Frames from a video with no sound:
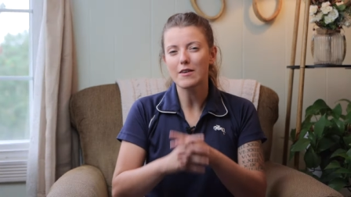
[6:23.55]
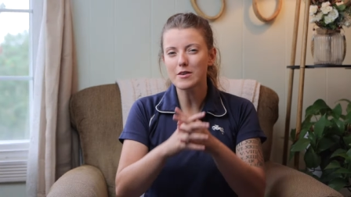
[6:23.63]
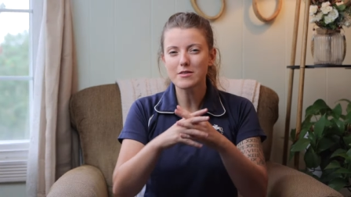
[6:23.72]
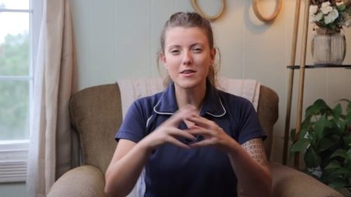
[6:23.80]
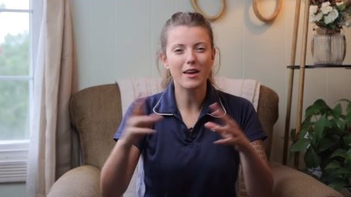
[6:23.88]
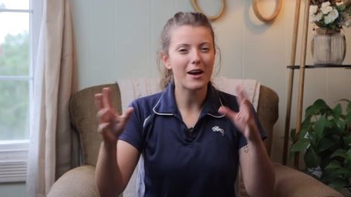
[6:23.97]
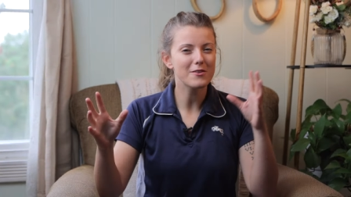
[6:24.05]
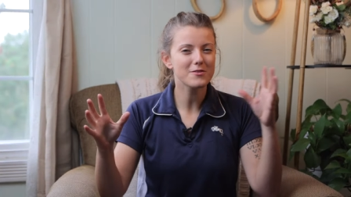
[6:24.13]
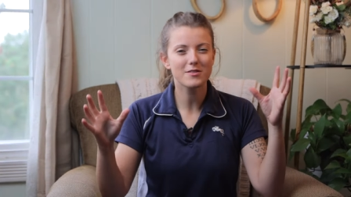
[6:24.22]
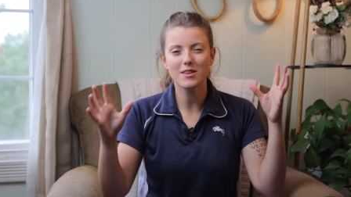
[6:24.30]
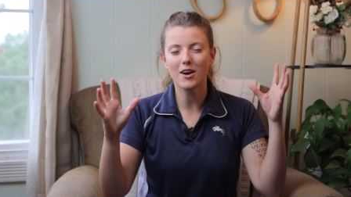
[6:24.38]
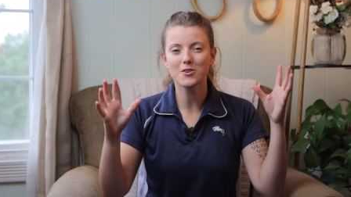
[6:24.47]
Everything
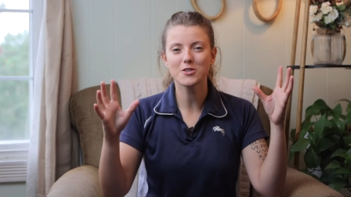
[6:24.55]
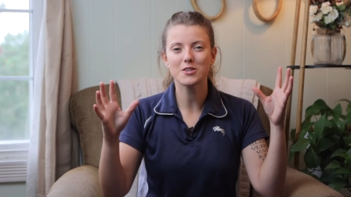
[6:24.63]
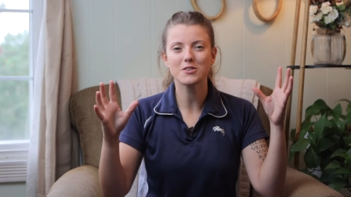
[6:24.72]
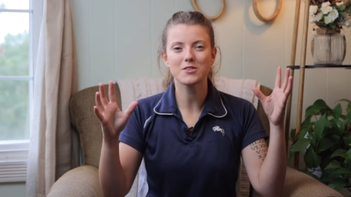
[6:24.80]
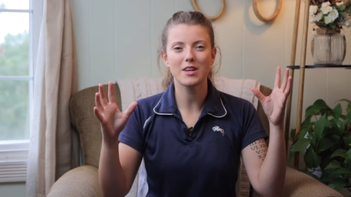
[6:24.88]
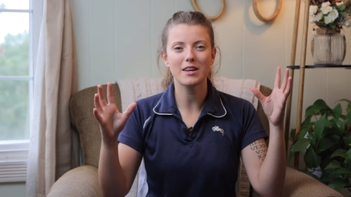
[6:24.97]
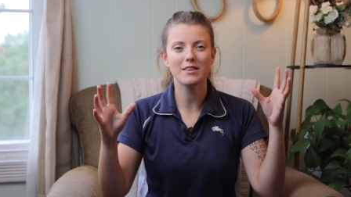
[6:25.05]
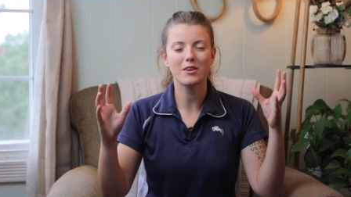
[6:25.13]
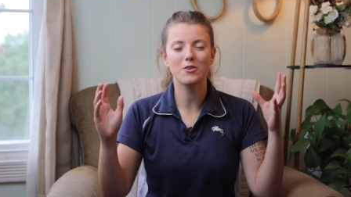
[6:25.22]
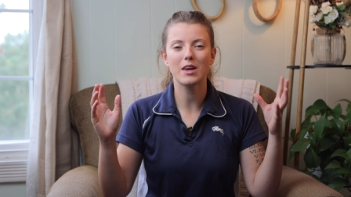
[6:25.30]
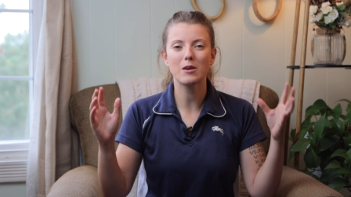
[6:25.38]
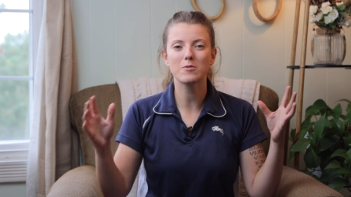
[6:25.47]
else, the auctioneer's saying that
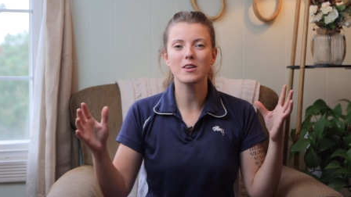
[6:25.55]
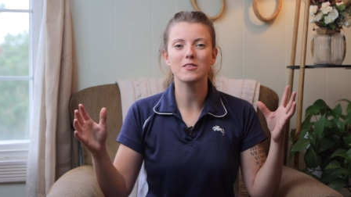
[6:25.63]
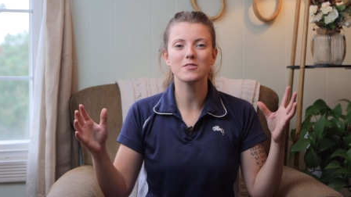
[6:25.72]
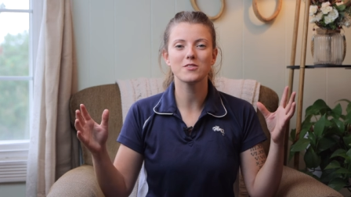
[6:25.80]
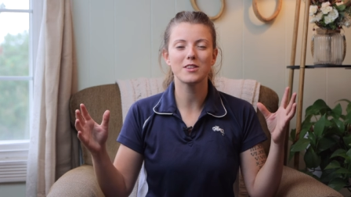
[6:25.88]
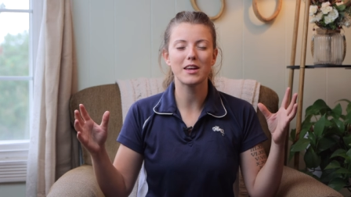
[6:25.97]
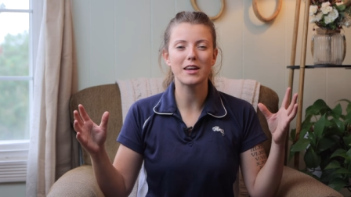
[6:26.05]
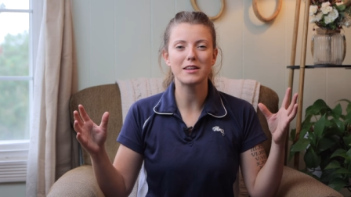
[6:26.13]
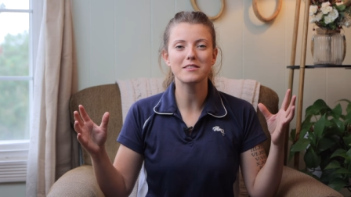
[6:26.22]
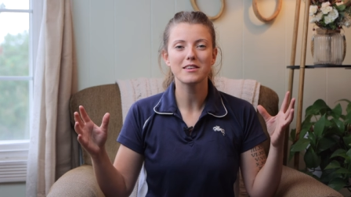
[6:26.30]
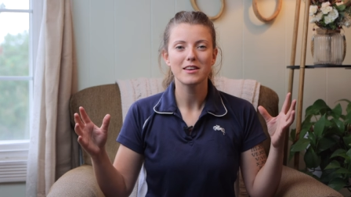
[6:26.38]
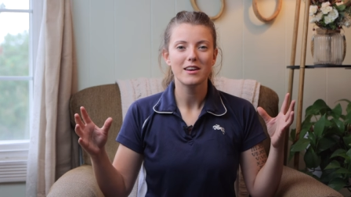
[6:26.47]
you can't really understand,